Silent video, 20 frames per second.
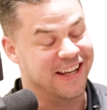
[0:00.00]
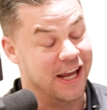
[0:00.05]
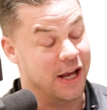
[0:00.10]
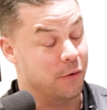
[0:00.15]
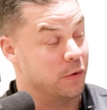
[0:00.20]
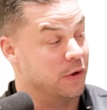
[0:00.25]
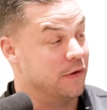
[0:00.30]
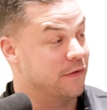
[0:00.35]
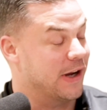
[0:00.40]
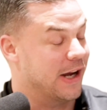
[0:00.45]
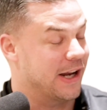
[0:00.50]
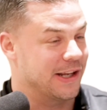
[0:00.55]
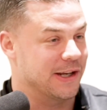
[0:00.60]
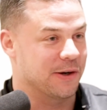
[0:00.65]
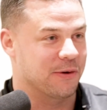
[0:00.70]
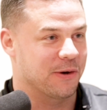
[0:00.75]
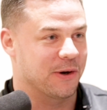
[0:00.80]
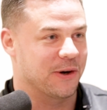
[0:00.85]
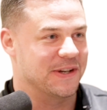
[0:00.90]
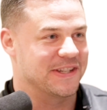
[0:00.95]
Yeah, we've got
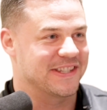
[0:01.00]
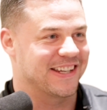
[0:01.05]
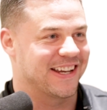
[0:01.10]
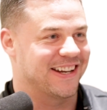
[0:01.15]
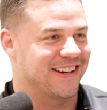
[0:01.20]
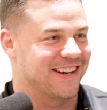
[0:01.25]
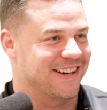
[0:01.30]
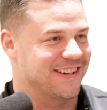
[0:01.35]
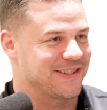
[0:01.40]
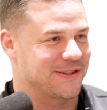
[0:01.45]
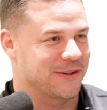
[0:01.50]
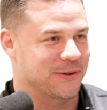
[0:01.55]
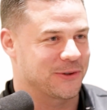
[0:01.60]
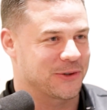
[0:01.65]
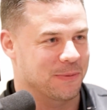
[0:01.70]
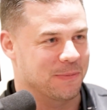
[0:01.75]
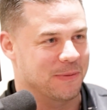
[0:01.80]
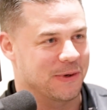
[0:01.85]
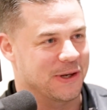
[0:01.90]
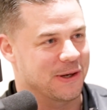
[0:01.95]
inquiries on our
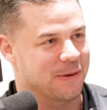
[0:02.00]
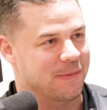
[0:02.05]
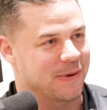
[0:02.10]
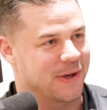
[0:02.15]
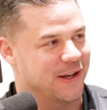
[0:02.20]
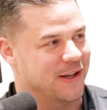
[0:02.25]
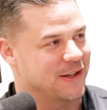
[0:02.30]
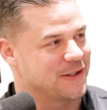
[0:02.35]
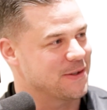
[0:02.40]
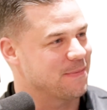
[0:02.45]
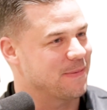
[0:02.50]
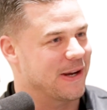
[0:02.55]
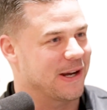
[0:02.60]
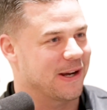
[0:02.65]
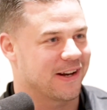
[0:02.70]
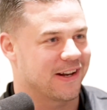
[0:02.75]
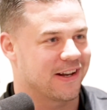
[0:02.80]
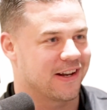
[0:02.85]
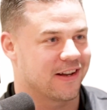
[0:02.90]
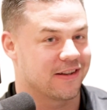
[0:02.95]
social media page
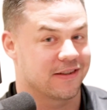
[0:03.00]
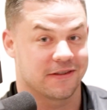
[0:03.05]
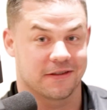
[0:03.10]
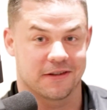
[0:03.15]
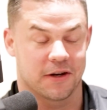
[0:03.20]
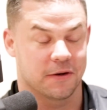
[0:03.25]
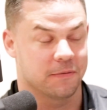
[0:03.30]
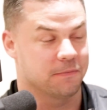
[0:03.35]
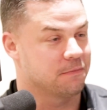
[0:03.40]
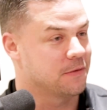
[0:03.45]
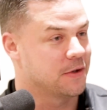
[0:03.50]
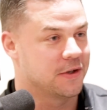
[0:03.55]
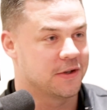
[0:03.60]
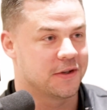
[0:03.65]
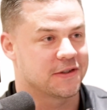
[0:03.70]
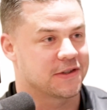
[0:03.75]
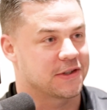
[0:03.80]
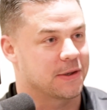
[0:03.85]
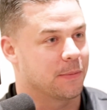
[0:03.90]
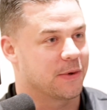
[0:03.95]
about
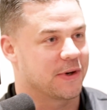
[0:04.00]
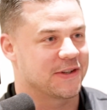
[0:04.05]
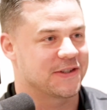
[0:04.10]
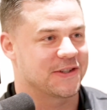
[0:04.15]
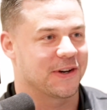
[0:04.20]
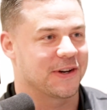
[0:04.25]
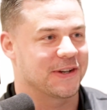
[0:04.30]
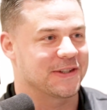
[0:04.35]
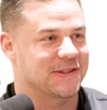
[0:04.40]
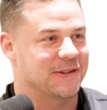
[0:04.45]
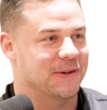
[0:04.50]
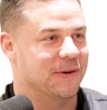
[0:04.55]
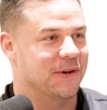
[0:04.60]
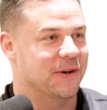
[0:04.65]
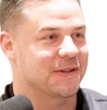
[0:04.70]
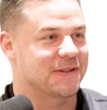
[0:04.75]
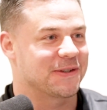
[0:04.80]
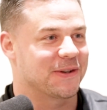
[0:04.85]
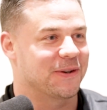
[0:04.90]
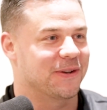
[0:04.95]
someone as young as 2
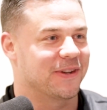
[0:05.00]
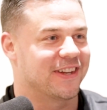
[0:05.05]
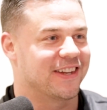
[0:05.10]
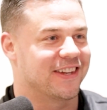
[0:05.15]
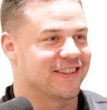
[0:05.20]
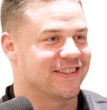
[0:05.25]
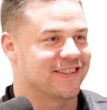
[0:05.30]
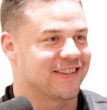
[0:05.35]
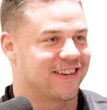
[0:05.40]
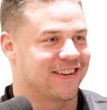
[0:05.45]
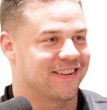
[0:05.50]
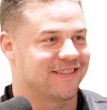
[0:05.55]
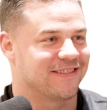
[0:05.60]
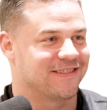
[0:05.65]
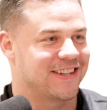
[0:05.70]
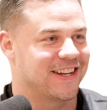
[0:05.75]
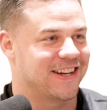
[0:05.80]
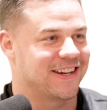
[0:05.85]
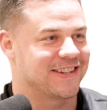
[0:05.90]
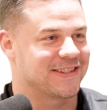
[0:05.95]
years old and
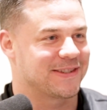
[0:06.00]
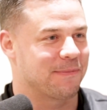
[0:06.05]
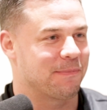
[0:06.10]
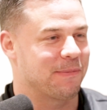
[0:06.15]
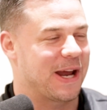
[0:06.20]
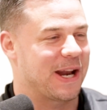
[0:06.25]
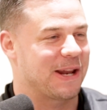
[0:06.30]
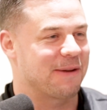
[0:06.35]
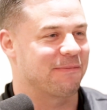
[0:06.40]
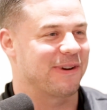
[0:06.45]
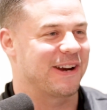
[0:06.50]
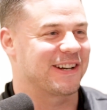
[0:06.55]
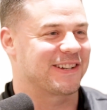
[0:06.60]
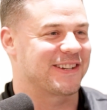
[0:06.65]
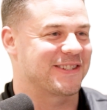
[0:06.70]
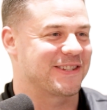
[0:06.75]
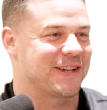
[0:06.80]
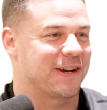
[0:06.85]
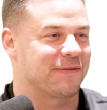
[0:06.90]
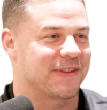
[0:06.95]
taking some batting
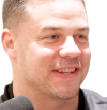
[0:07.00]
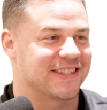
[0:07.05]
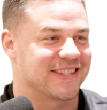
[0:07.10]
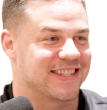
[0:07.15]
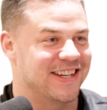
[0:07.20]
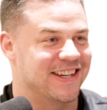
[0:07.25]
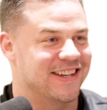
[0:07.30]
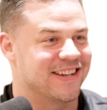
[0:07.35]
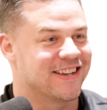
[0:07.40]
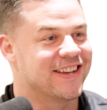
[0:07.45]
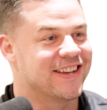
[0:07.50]
practice off the tee.